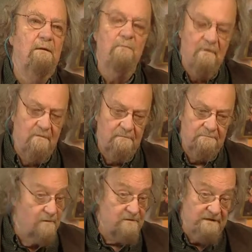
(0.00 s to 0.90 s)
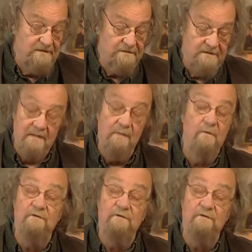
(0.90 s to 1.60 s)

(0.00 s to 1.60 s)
were more teachers than there were